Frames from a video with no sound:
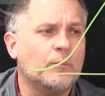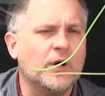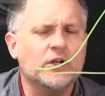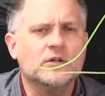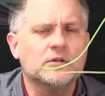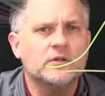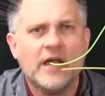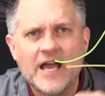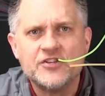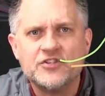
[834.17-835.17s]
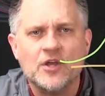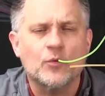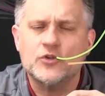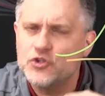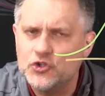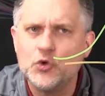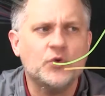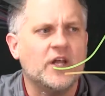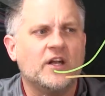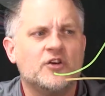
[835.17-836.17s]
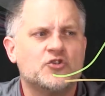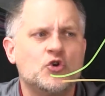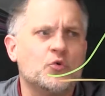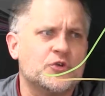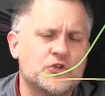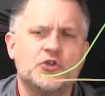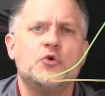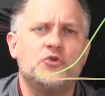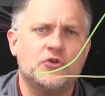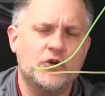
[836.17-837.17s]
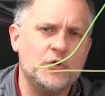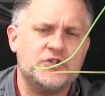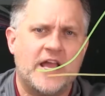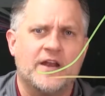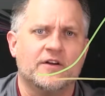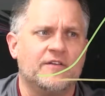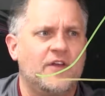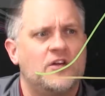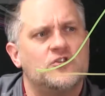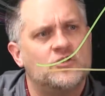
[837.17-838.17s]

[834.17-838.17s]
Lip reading: but less than what Sue did, because Sue was 2 standard deviations.